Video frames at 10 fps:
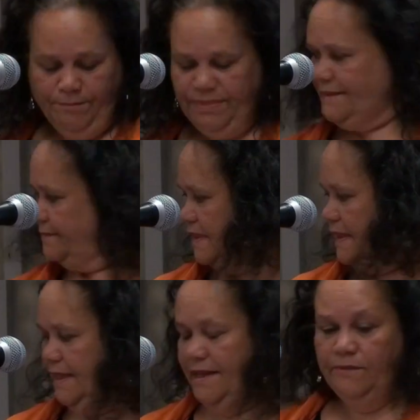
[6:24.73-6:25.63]
But
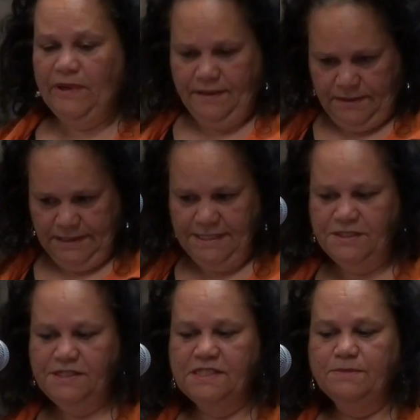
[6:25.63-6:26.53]
anyway, I need
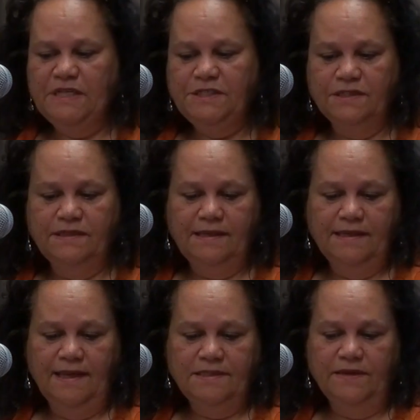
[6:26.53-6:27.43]
to just mention
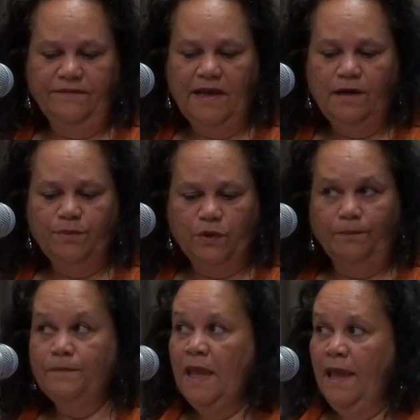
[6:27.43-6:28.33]
that that's available.